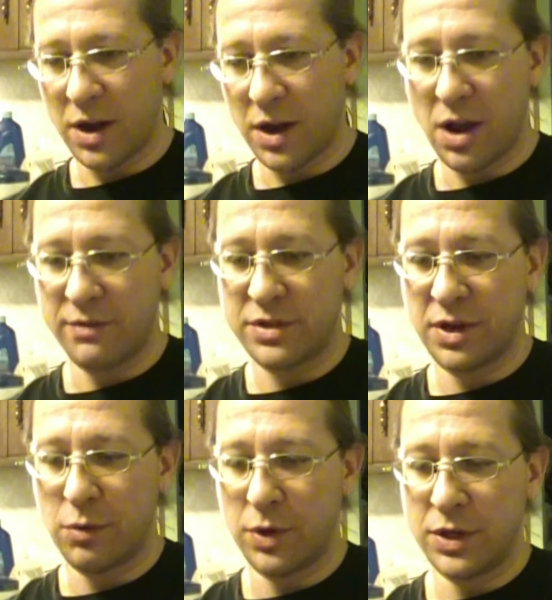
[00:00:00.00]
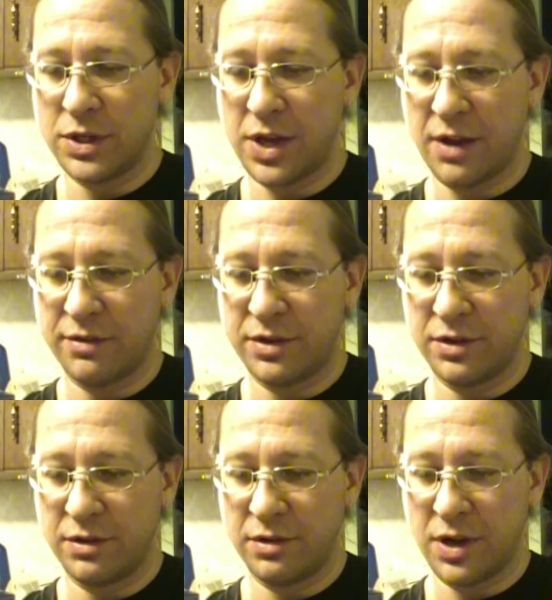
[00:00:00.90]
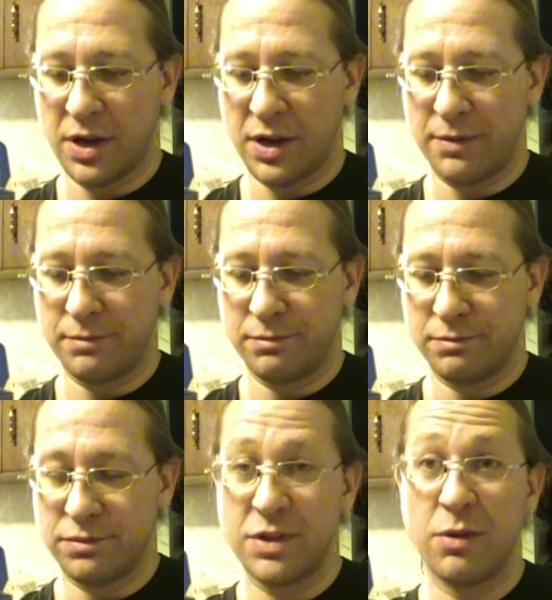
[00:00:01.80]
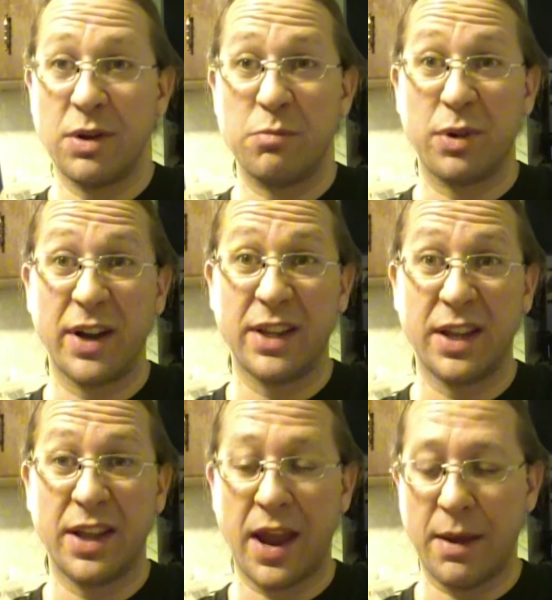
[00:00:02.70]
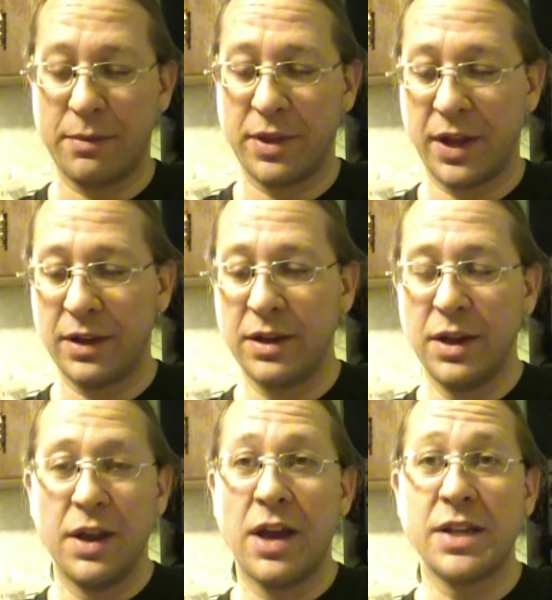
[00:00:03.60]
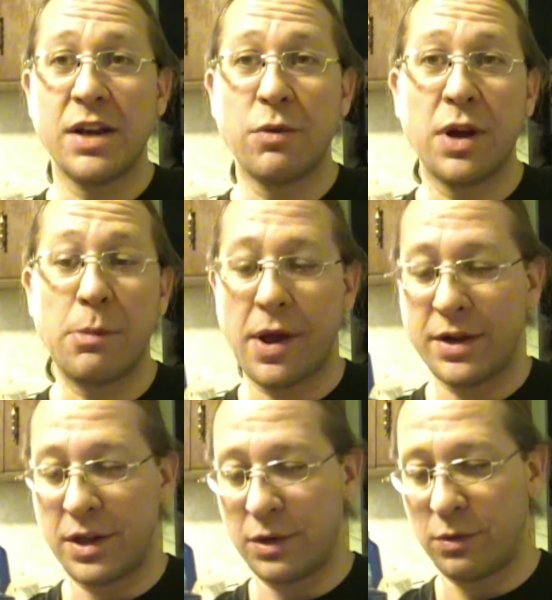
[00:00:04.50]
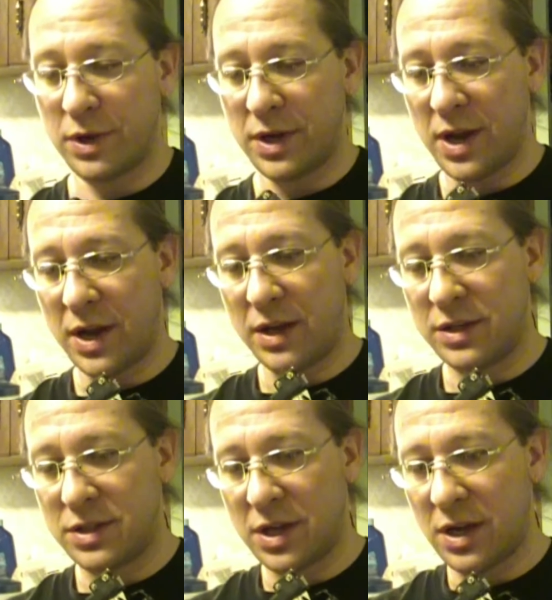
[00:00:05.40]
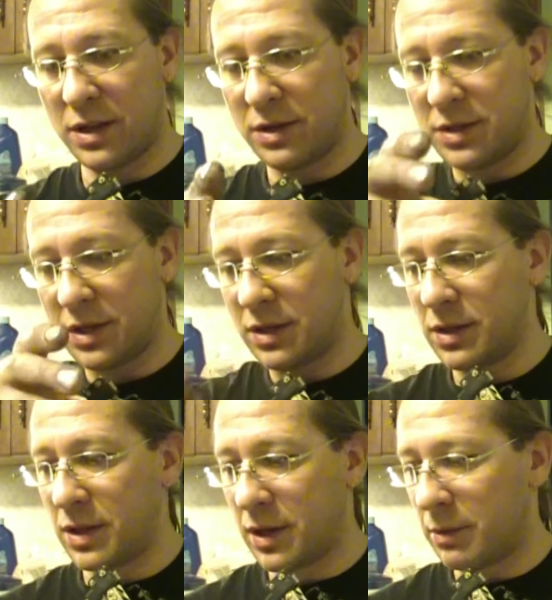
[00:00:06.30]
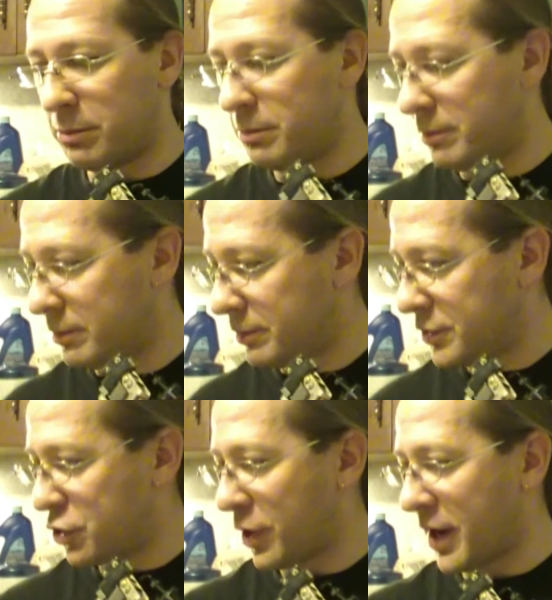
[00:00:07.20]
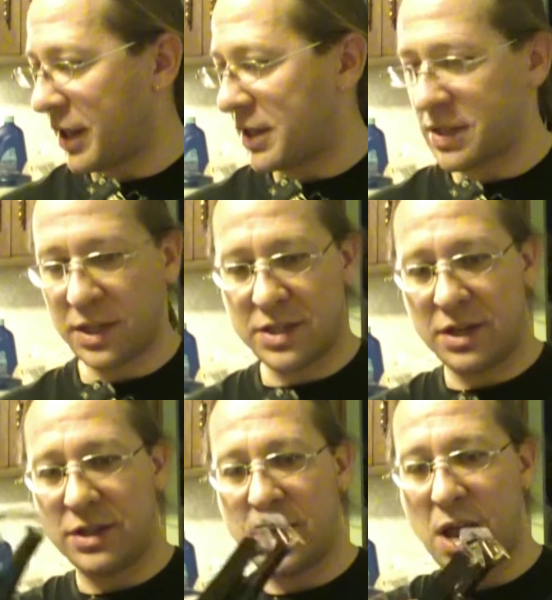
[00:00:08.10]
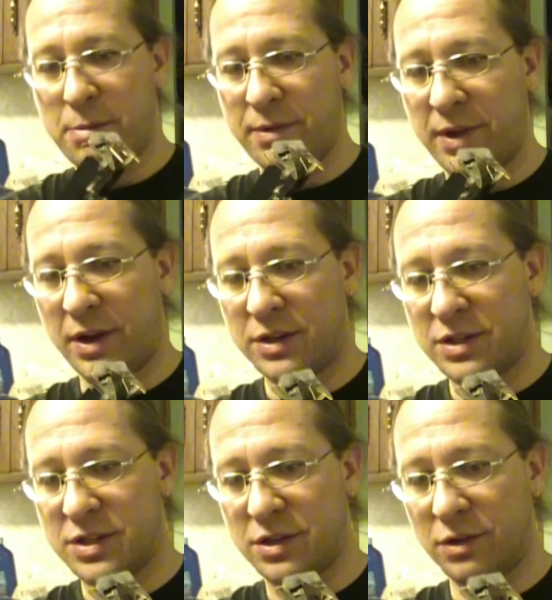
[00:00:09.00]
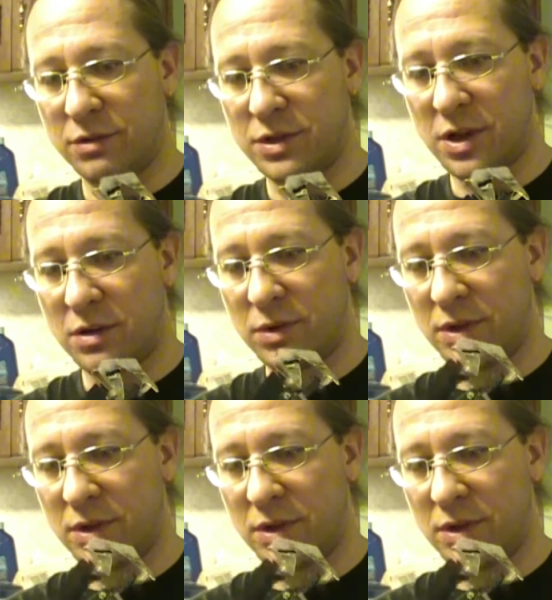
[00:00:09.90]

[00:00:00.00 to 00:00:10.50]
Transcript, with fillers: that off so I wouldn't have to, um, so I wouldn't break the damn thing. I don't want to buy another one, and uh, there's a, the tray that sits on top of here just screws on